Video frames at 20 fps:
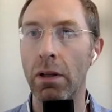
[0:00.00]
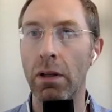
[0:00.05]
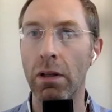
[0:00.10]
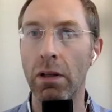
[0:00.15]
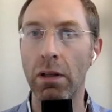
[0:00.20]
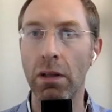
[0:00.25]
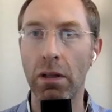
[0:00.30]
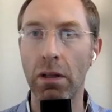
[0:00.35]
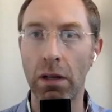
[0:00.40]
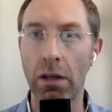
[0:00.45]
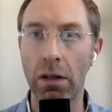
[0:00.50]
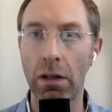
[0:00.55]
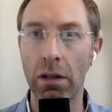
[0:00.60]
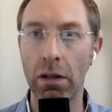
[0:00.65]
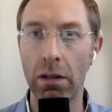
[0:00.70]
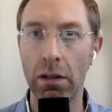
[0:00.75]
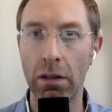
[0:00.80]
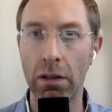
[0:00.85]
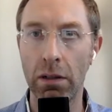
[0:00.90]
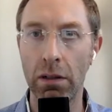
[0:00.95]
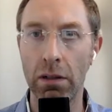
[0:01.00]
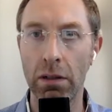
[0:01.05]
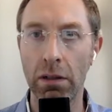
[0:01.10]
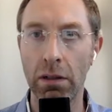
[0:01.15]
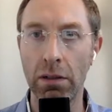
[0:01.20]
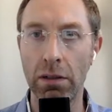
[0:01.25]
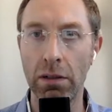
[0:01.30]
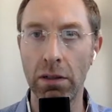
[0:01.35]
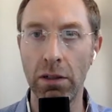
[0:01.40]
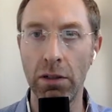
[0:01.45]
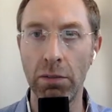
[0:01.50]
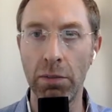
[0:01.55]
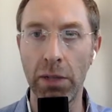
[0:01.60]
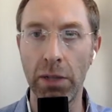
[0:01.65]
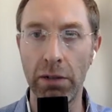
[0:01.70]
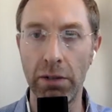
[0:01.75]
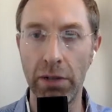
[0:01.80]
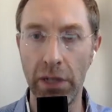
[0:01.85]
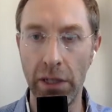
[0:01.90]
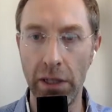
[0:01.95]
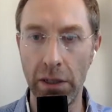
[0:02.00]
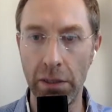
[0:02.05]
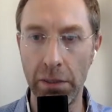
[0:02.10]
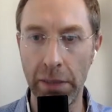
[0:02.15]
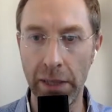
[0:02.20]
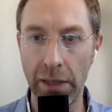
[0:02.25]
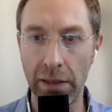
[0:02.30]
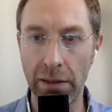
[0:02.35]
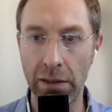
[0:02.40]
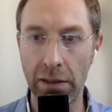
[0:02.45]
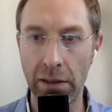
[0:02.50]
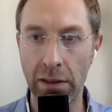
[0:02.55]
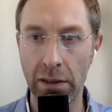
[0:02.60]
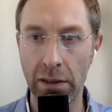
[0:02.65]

like continue my reading about